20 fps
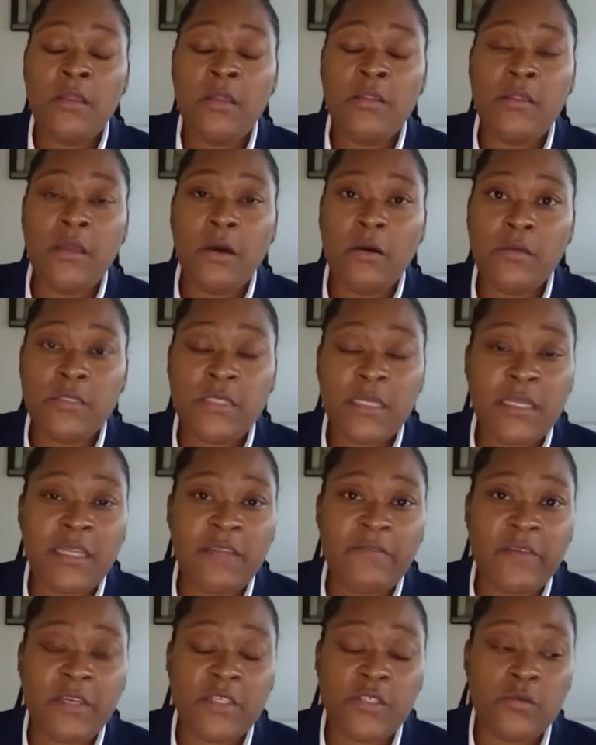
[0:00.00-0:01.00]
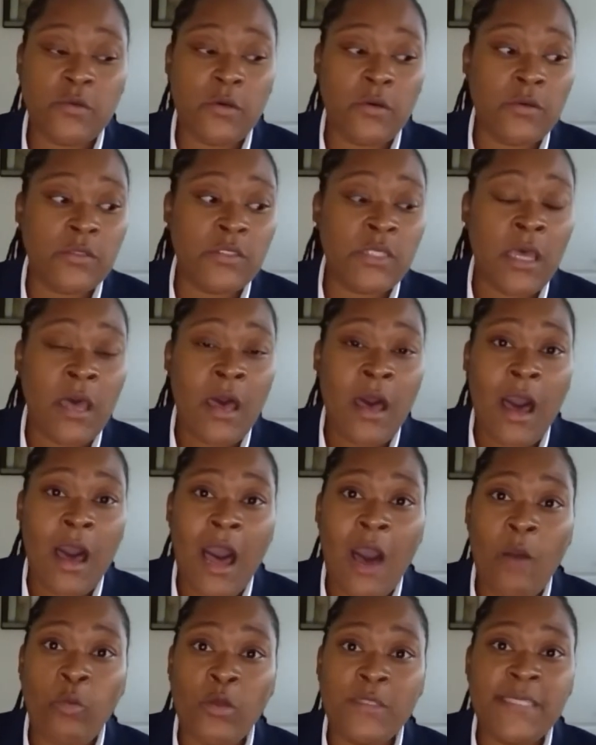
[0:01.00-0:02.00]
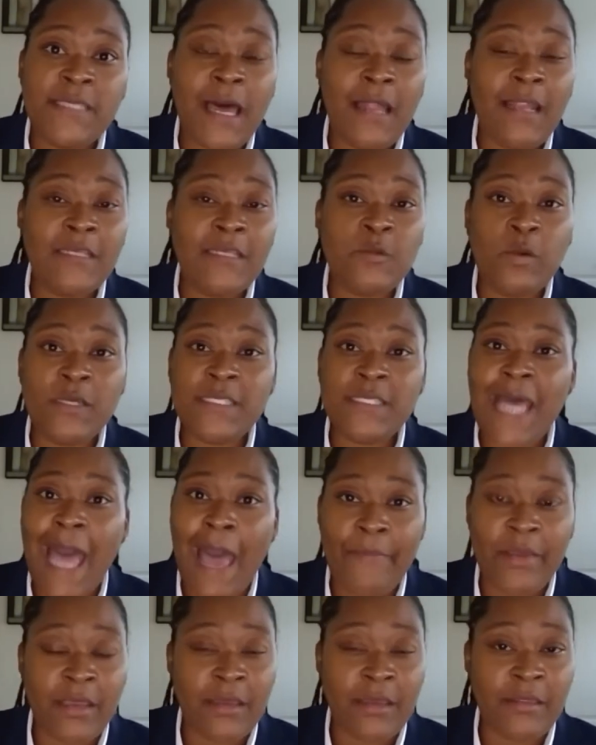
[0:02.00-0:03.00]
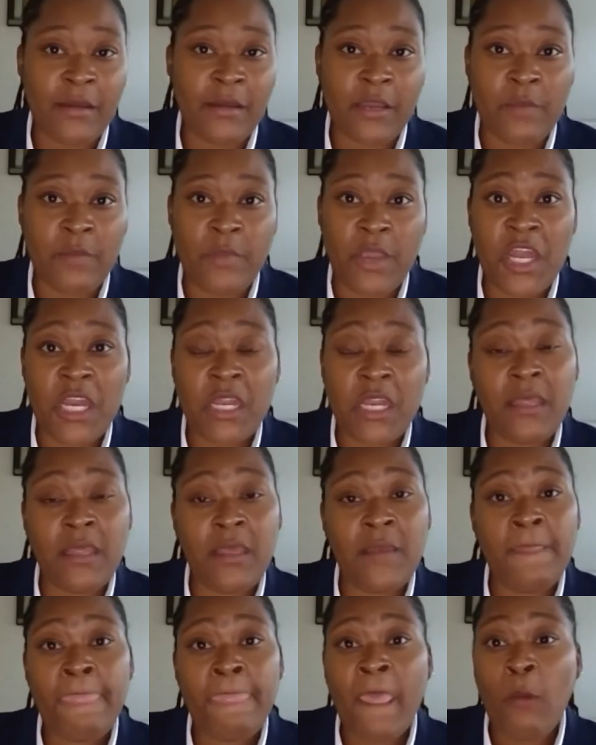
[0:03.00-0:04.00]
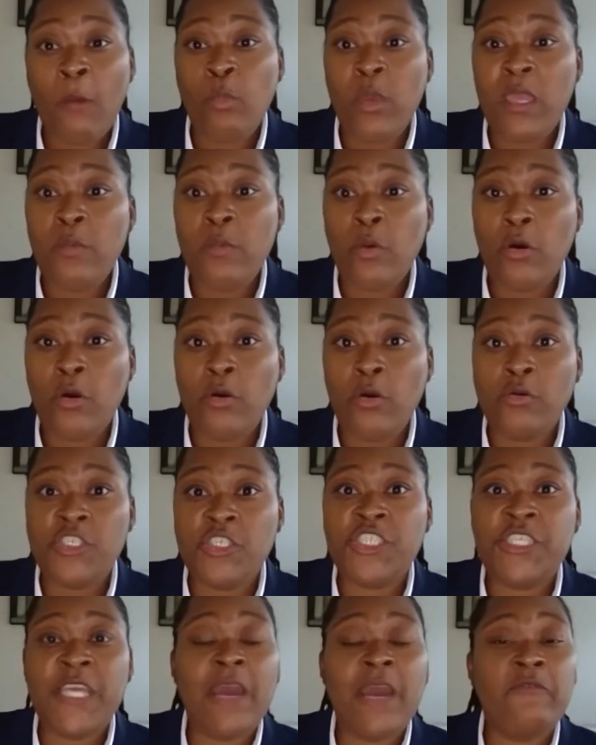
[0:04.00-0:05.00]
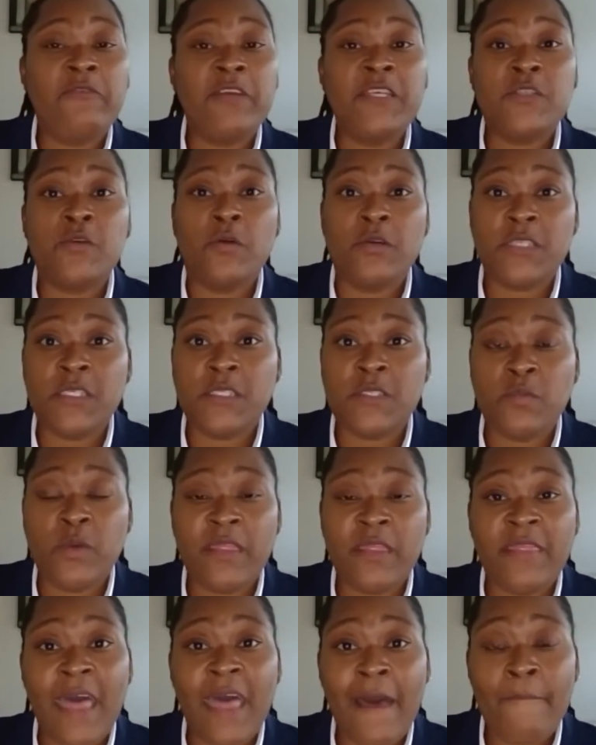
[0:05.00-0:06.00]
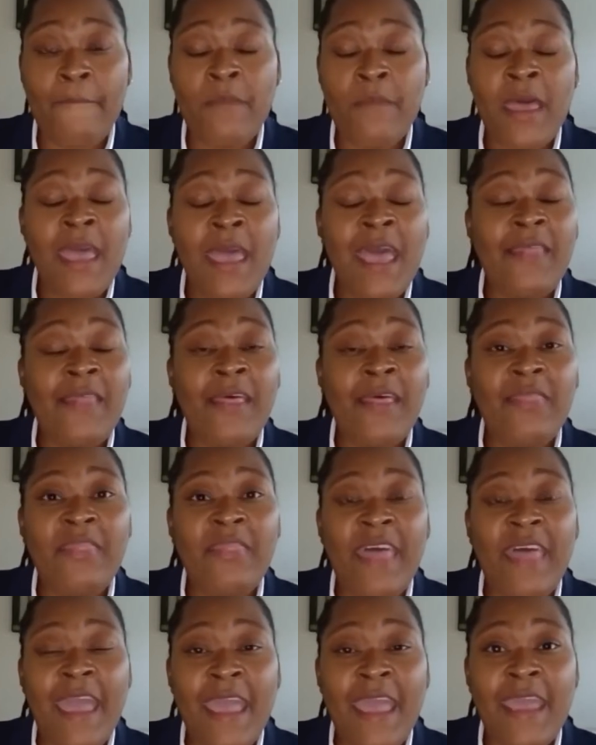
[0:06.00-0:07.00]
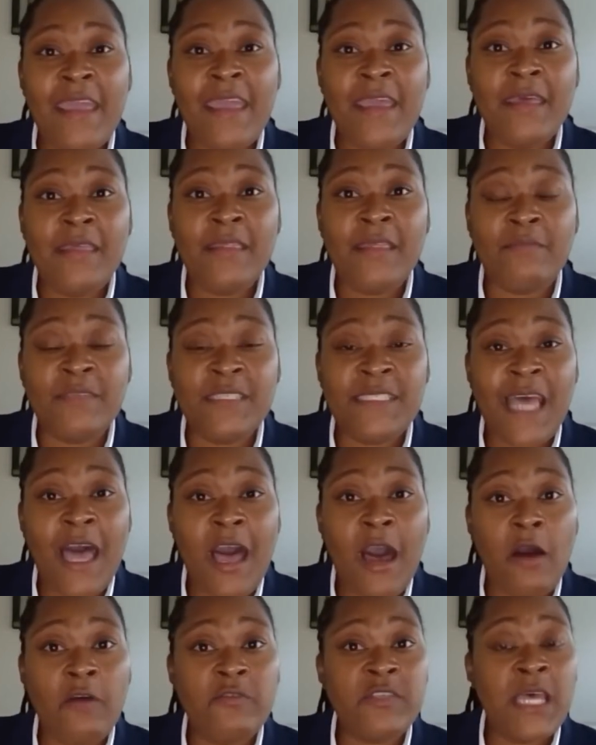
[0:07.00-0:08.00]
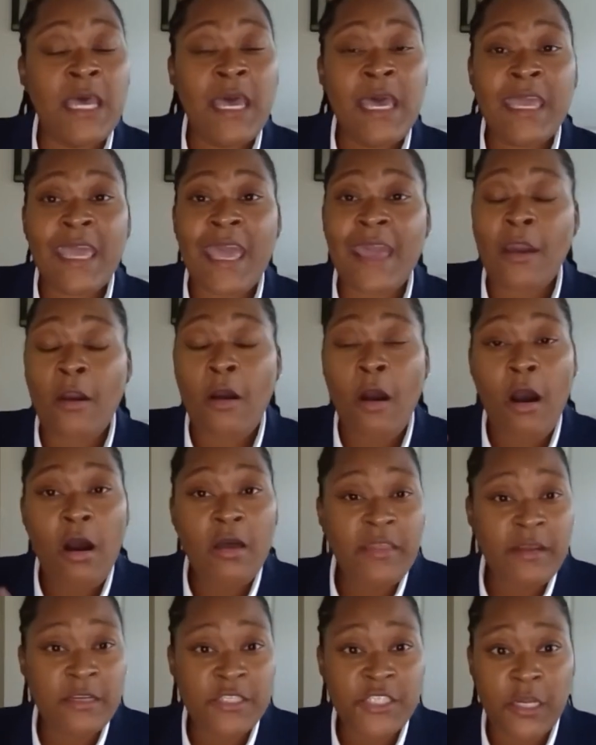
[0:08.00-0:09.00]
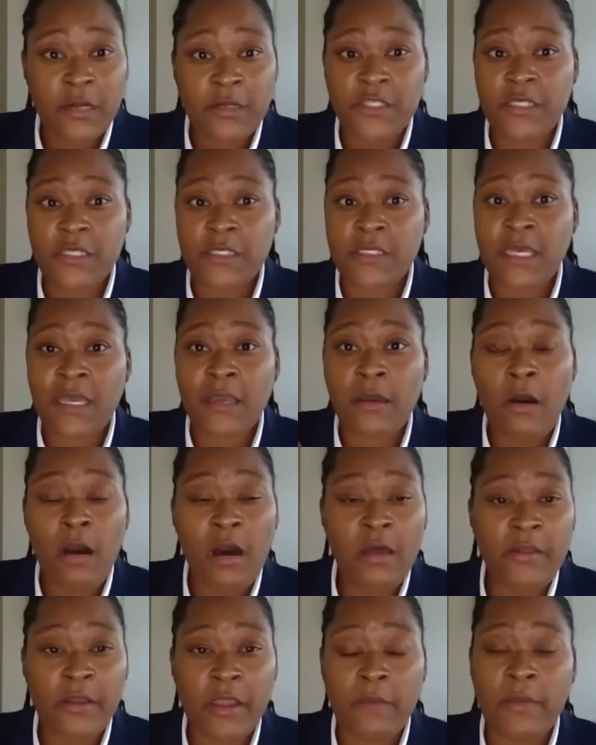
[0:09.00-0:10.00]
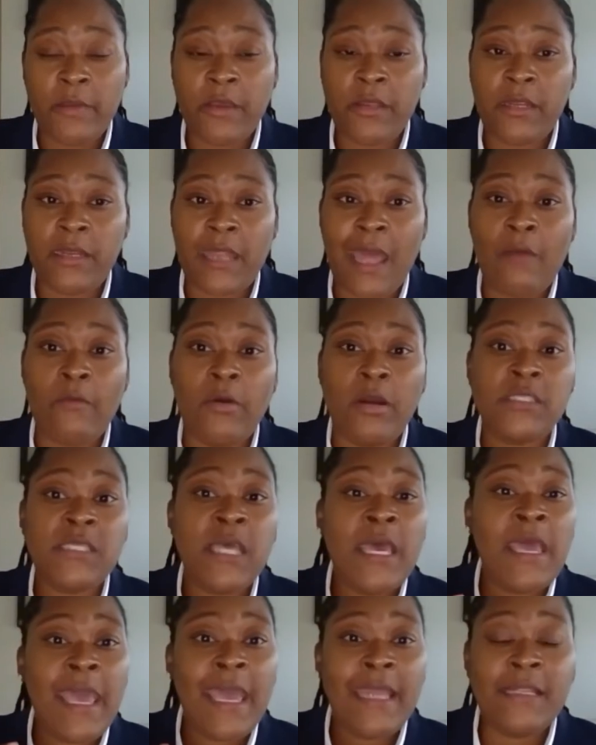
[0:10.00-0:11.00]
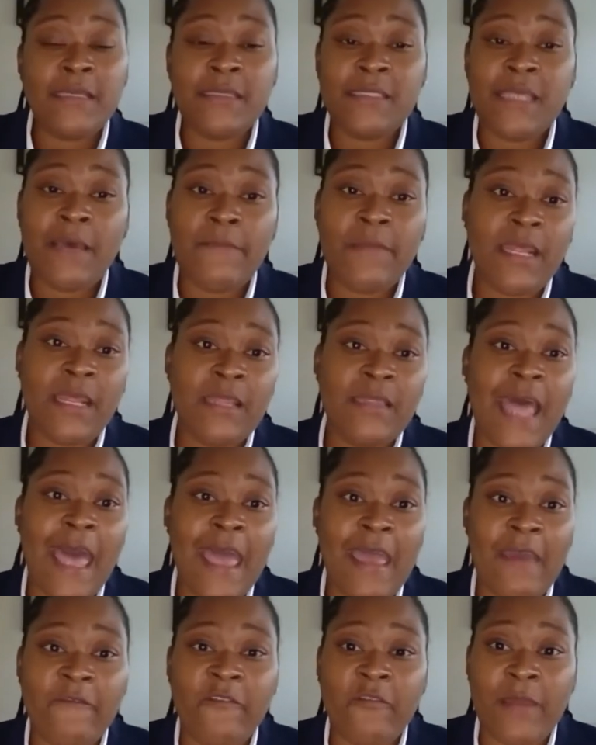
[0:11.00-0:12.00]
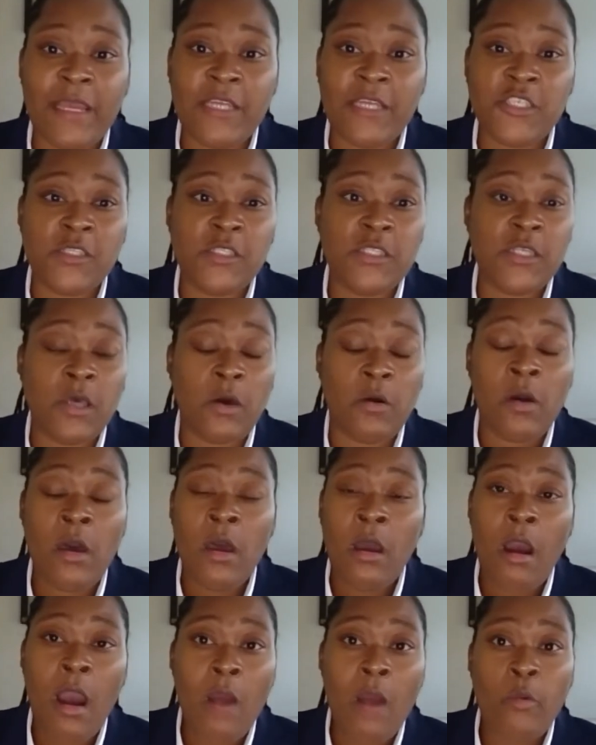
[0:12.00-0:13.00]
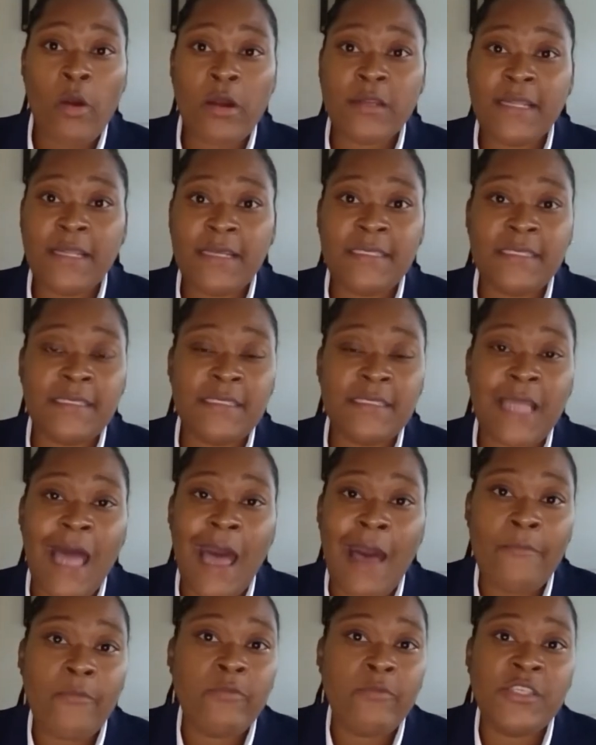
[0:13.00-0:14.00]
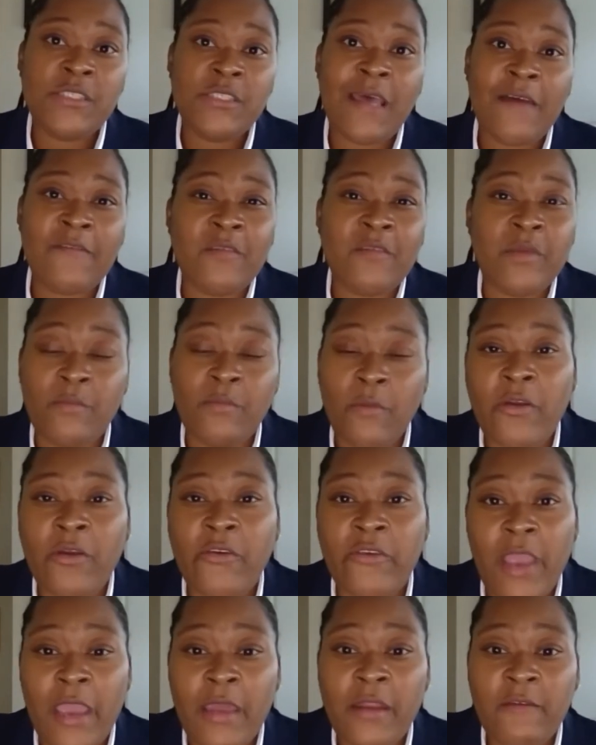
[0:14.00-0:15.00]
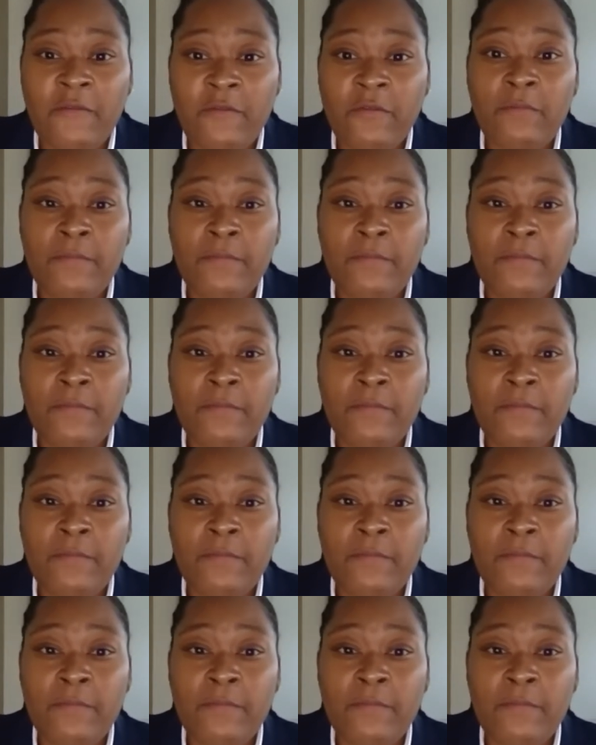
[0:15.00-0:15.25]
Those individuals will tell us what's happening in their community. We will share resources with them, and then they themselves can call their churches, can call their community networks, and disseminate that information. So our work doesn't stop. We just have to be more creative.